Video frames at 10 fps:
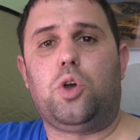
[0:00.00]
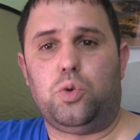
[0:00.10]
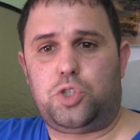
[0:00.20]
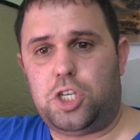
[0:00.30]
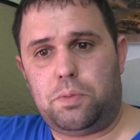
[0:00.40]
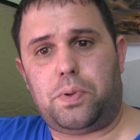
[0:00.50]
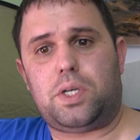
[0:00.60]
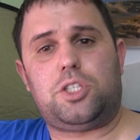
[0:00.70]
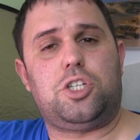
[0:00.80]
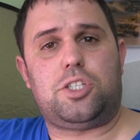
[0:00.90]
to go
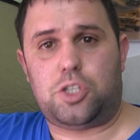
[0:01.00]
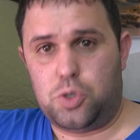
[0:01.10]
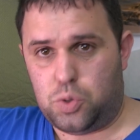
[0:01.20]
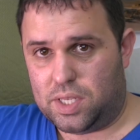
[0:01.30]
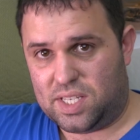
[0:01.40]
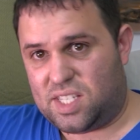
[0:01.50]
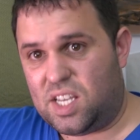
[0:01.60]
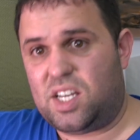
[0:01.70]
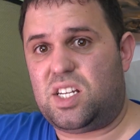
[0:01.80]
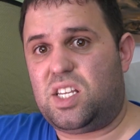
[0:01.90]
cheaper, just use the
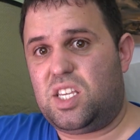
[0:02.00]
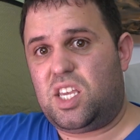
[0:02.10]
sun